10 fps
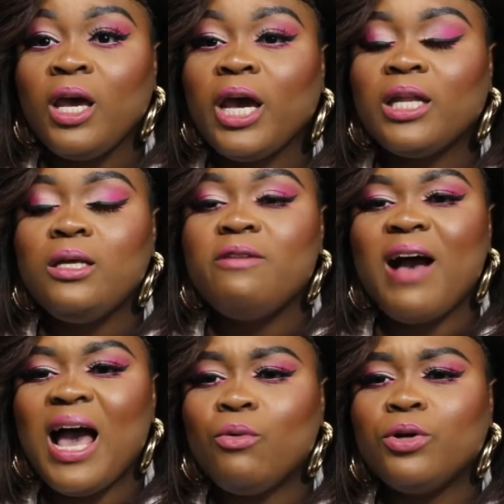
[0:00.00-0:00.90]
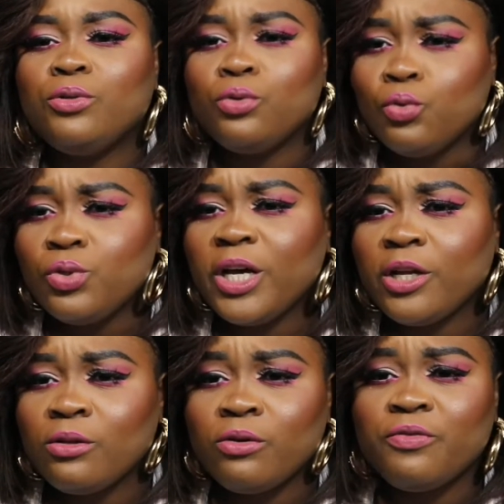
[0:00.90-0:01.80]
and if I were to lose
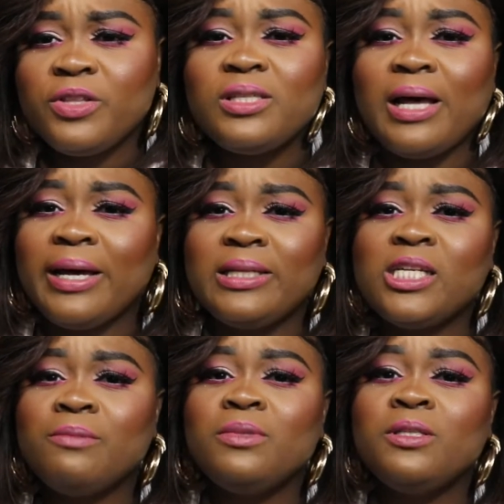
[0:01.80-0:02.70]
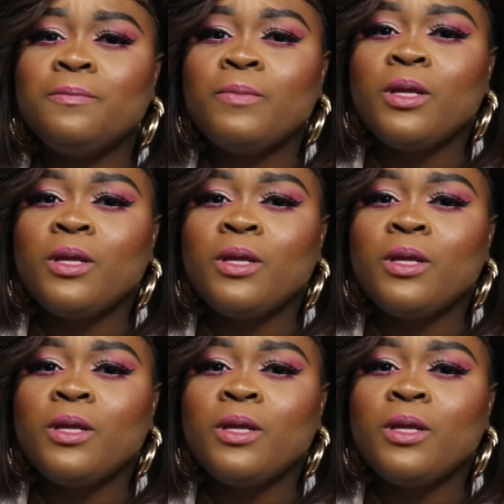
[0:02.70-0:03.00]
any of these items,